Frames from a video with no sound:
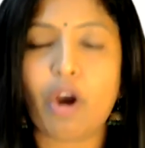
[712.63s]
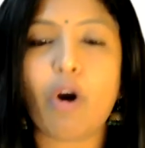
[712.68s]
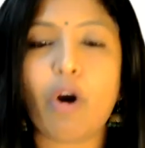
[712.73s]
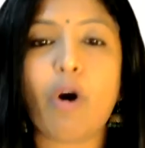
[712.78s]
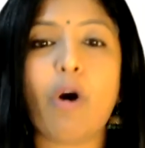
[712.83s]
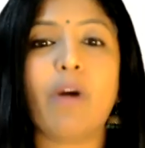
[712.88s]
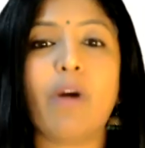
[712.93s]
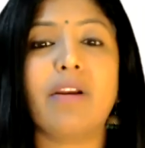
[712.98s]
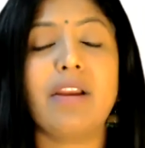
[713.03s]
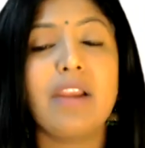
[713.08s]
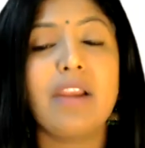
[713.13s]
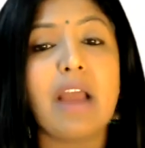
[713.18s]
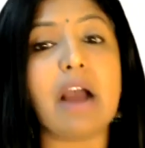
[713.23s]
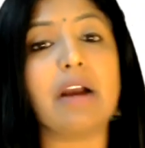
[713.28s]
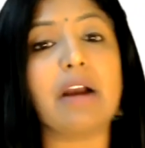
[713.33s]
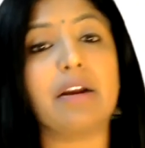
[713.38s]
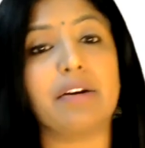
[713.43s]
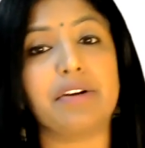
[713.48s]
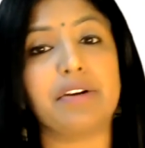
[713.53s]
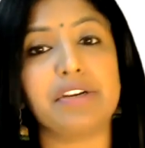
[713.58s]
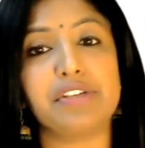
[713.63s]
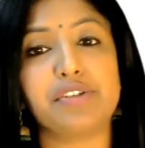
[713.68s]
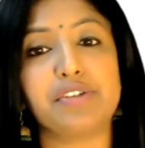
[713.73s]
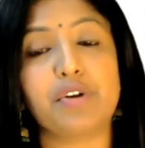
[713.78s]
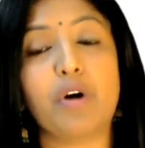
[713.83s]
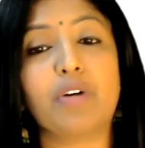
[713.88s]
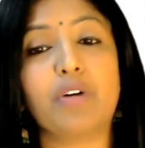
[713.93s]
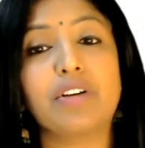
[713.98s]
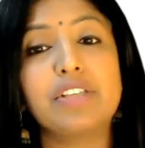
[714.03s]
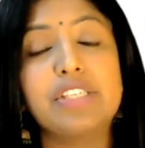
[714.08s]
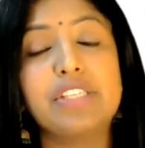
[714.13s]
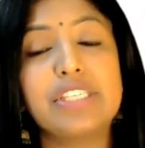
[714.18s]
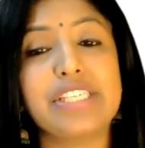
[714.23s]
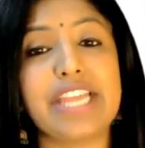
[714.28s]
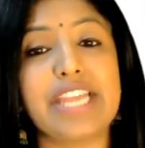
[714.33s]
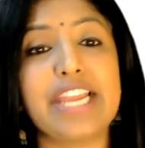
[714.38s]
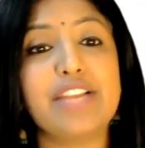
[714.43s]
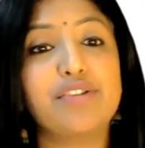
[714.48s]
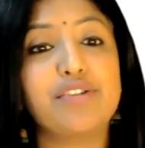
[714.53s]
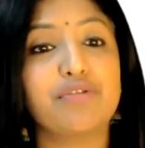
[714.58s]
or an occurrence or a
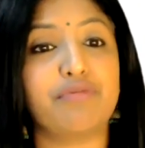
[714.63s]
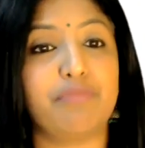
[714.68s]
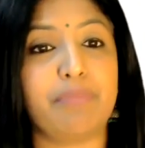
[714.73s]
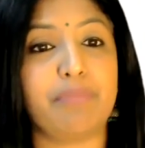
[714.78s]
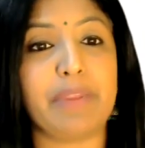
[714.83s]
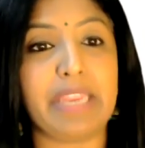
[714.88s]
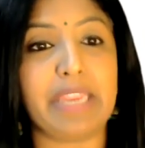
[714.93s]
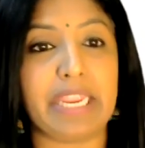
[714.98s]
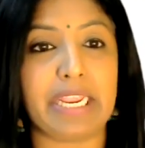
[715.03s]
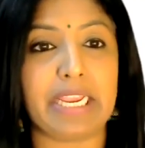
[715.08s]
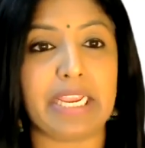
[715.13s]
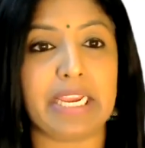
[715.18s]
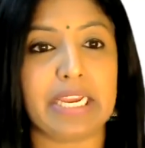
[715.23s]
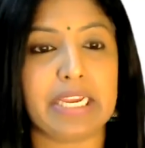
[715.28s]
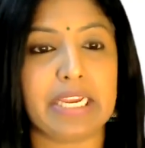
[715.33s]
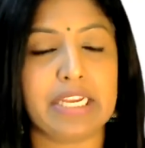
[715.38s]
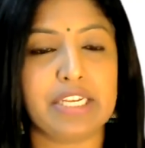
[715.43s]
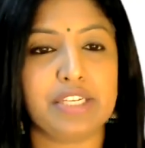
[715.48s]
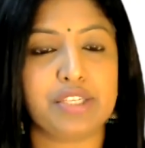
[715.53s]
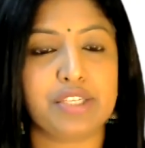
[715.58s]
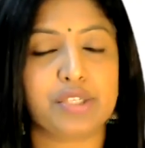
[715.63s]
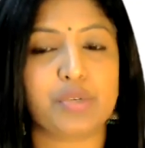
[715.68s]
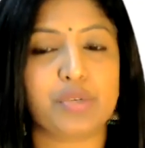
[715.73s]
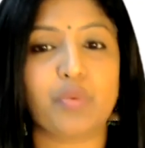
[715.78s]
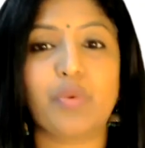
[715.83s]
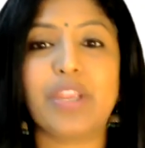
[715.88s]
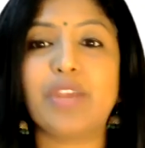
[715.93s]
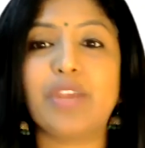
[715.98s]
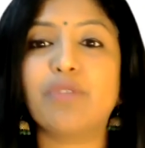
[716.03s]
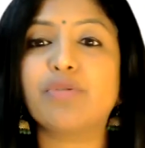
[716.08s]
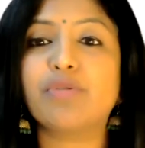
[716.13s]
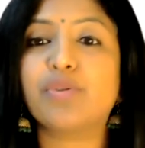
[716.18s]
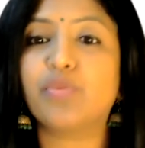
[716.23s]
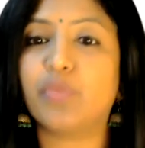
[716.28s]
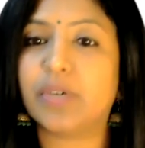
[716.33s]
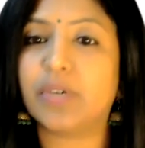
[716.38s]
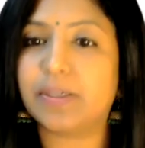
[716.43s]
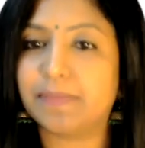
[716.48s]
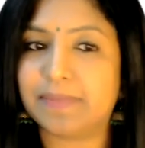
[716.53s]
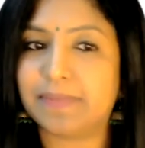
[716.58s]
state of being, so we use
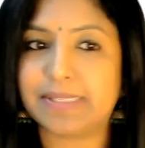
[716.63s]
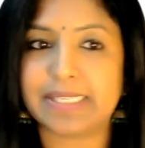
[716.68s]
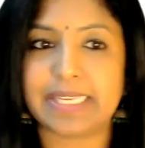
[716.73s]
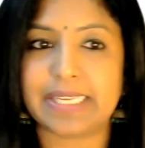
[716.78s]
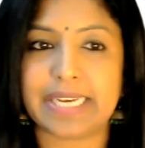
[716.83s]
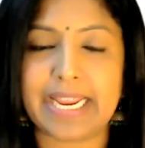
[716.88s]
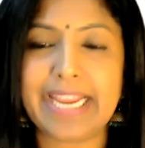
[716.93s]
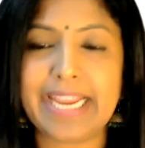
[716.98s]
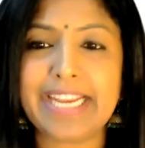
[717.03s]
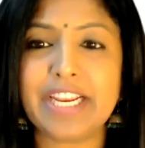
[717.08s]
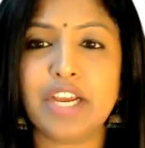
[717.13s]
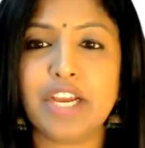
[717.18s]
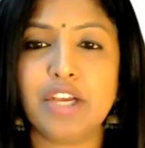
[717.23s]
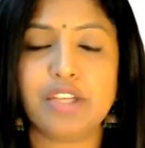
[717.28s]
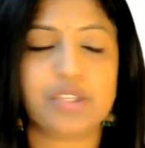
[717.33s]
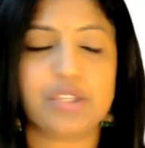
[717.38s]
verbs, right?